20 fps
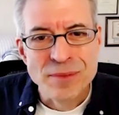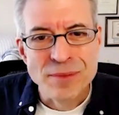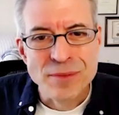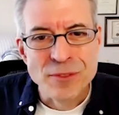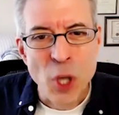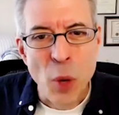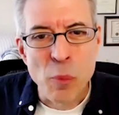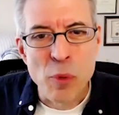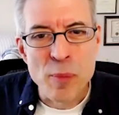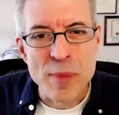
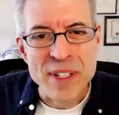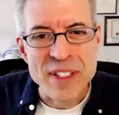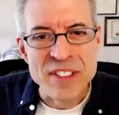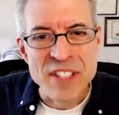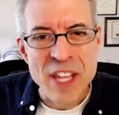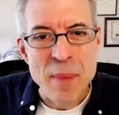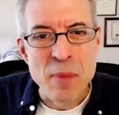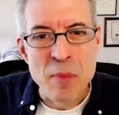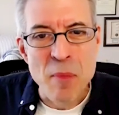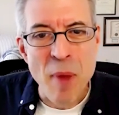Dopamine
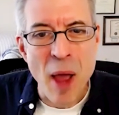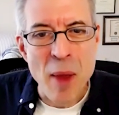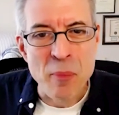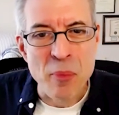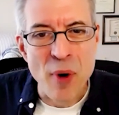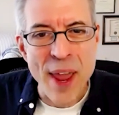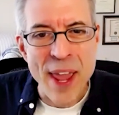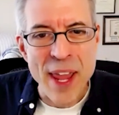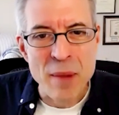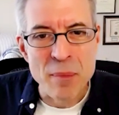deep in my
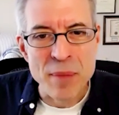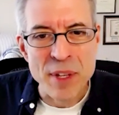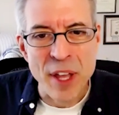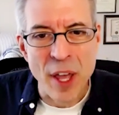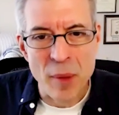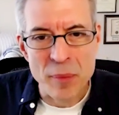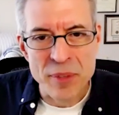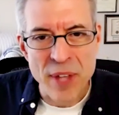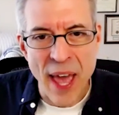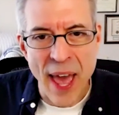brain
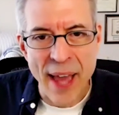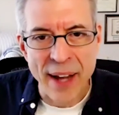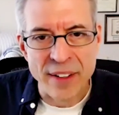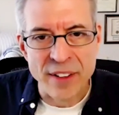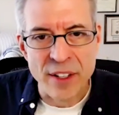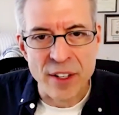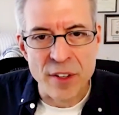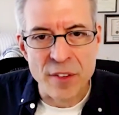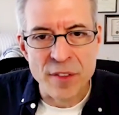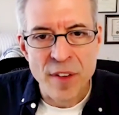becomes
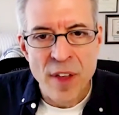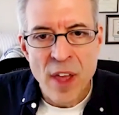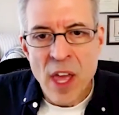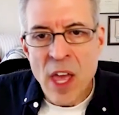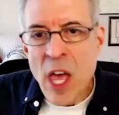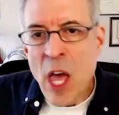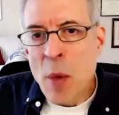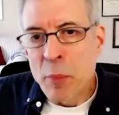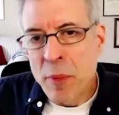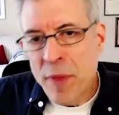active.
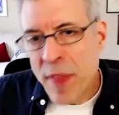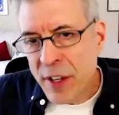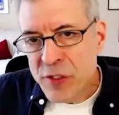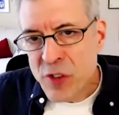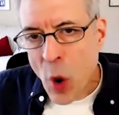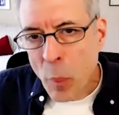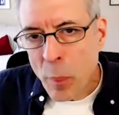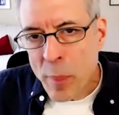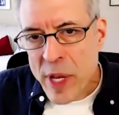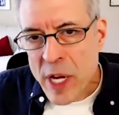But then
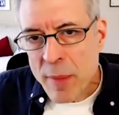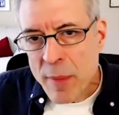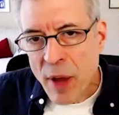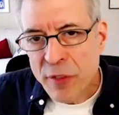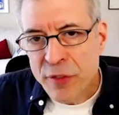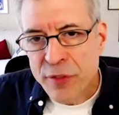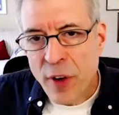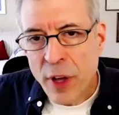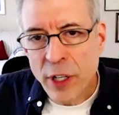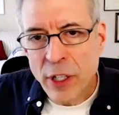dopamine in my
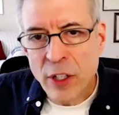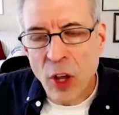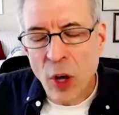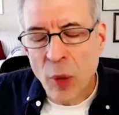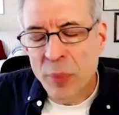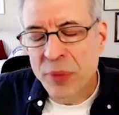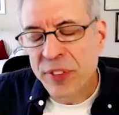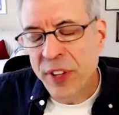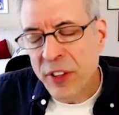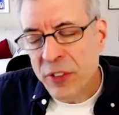frontal
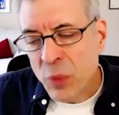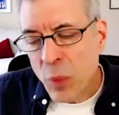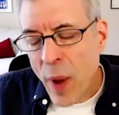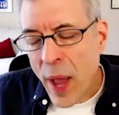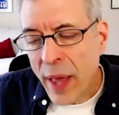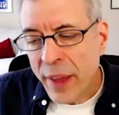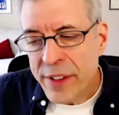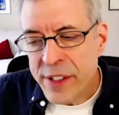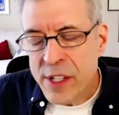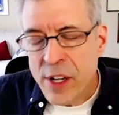lobe says,
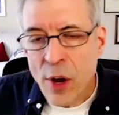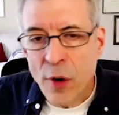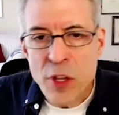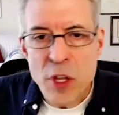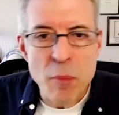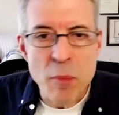well, you